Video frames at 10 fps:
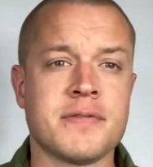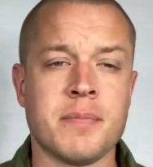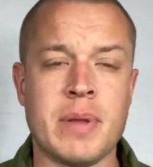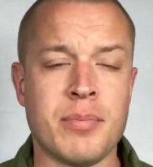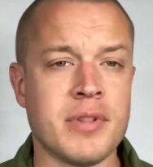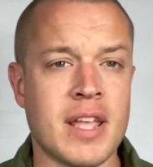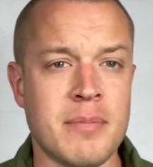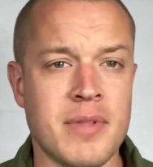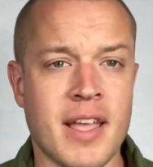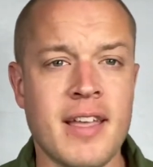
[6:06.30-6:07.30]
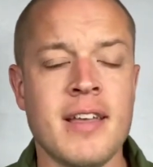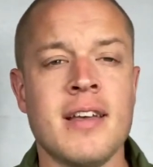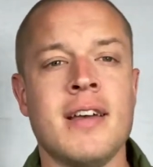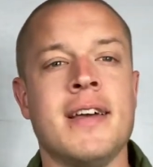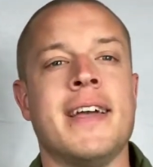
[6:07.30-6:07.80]
for people named Nick.
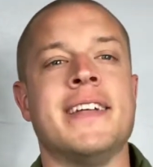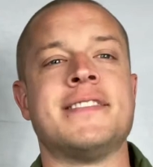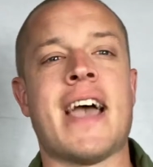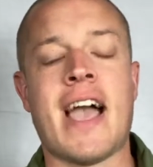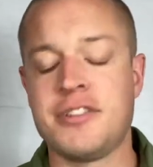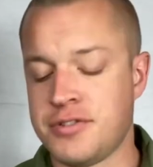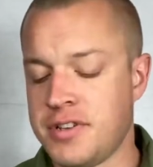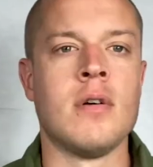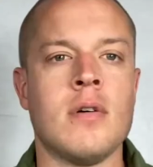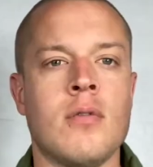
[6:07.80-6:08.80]
It's actually